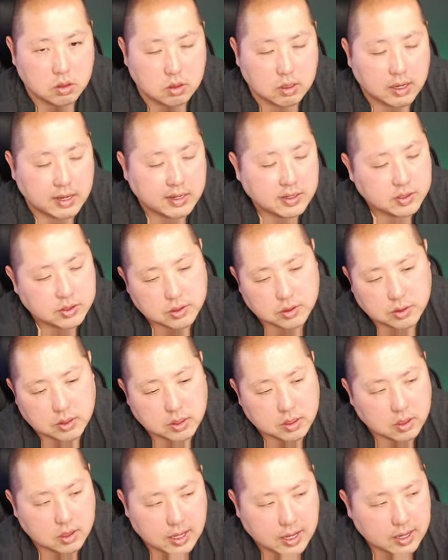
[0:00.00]
I just don't
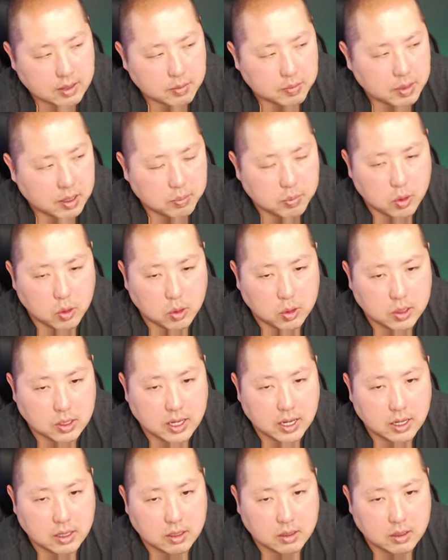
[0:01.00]
hear a lot about Polkadot.